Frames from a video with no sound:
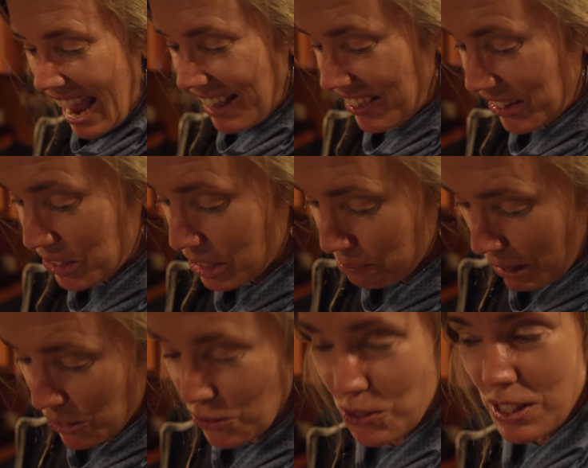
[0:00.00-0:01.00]
and then a
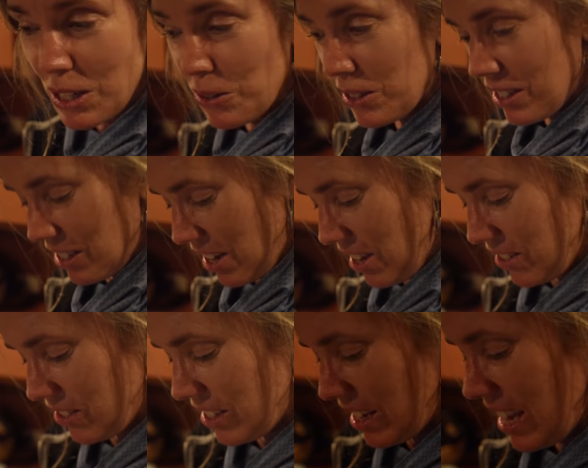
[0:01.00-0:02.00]
special secret
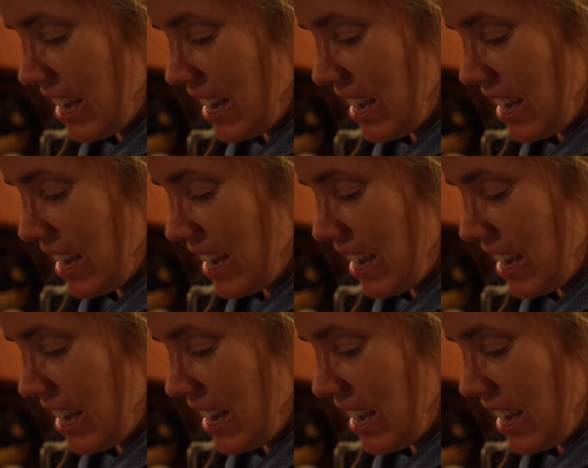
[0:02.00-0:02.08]
sauce,